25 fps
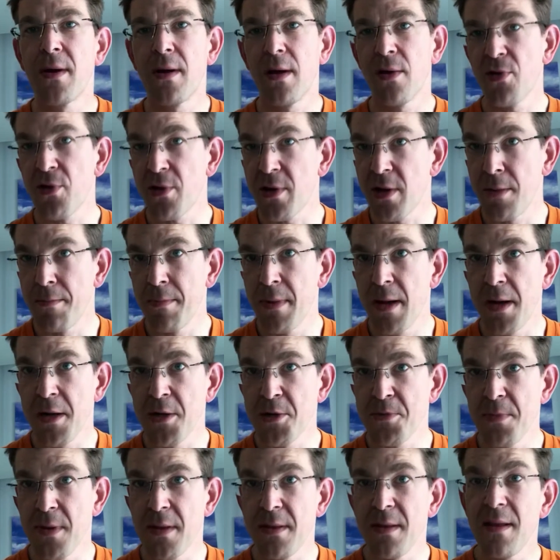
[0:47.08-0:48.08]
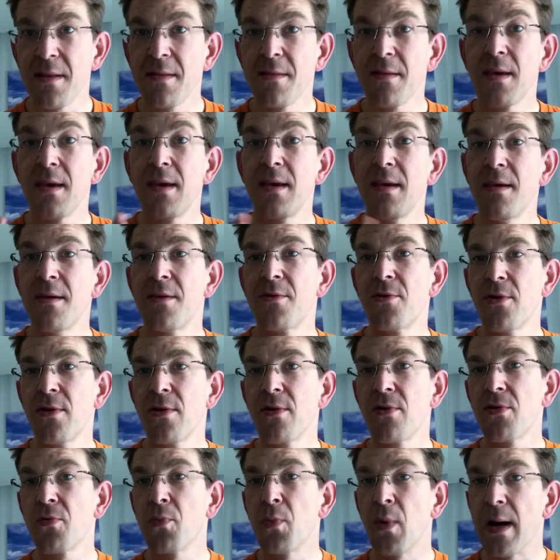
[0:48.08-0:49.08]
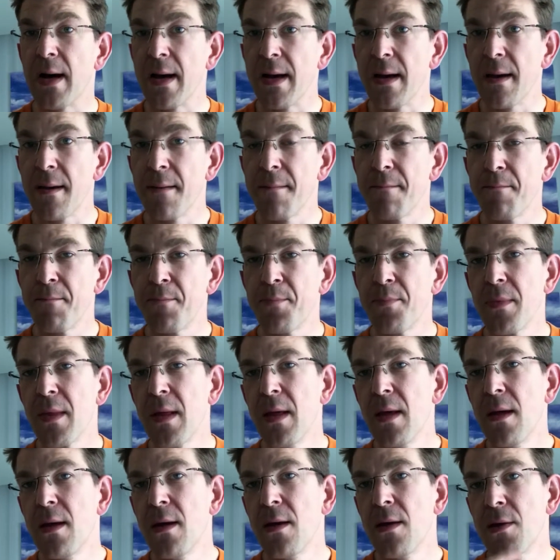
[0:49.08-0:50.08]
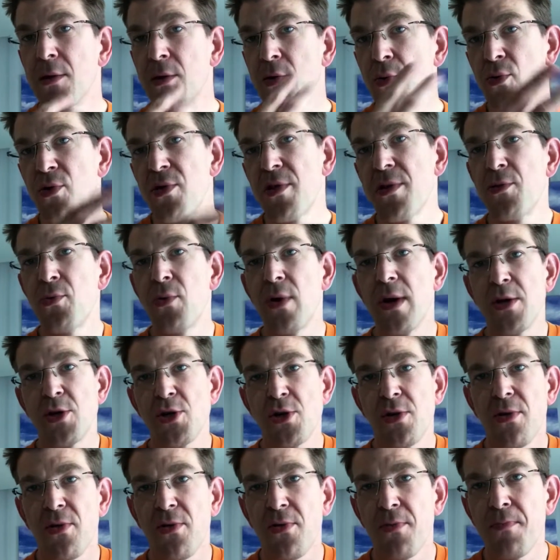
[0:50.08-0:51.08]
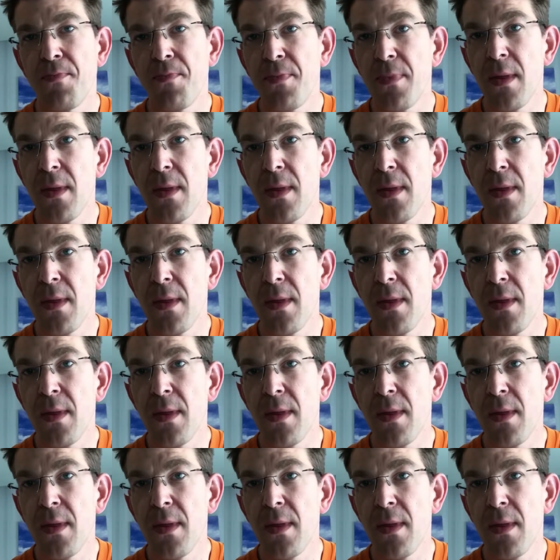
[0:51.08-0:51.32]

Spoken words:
classical management, and here is why. Two situations.